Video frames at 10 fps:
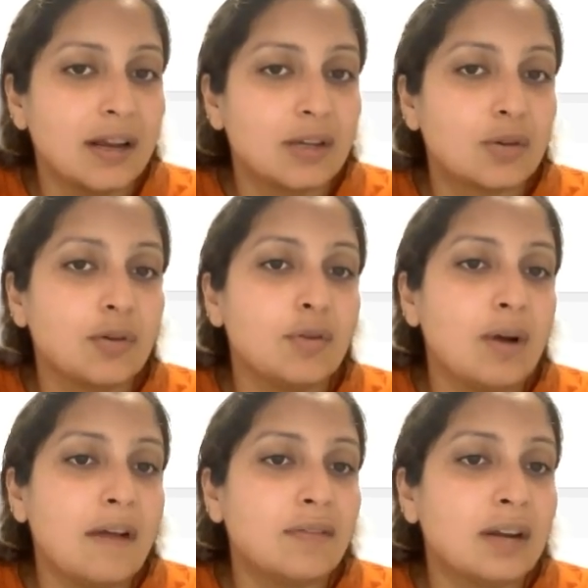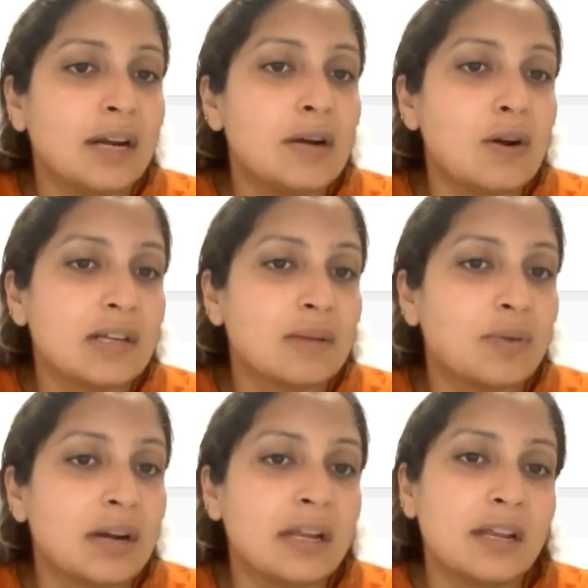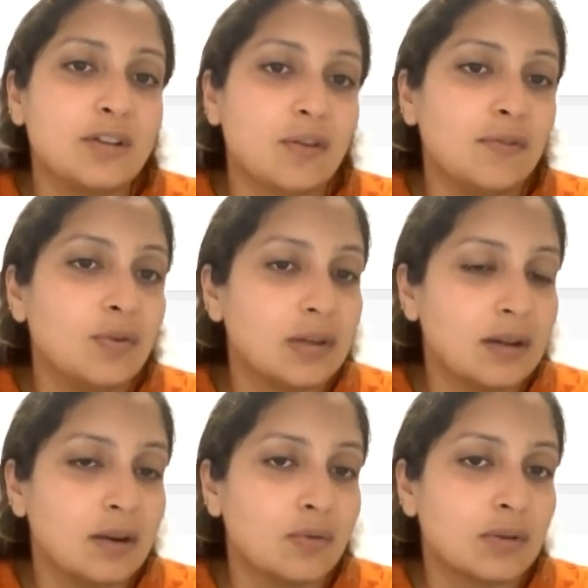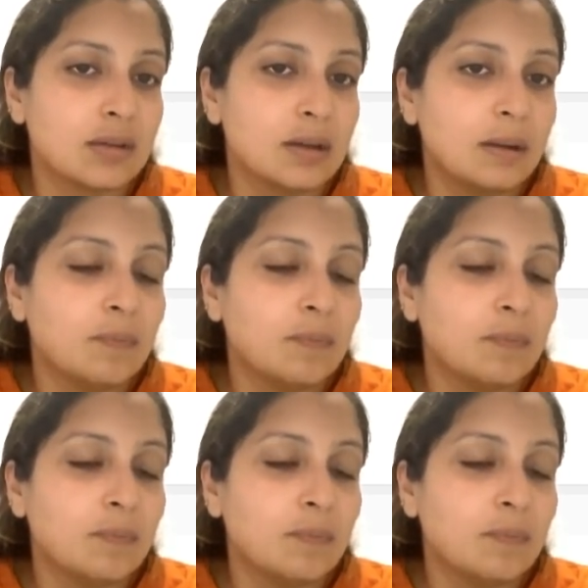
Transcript: So you have 3 dots separating each of those zeros.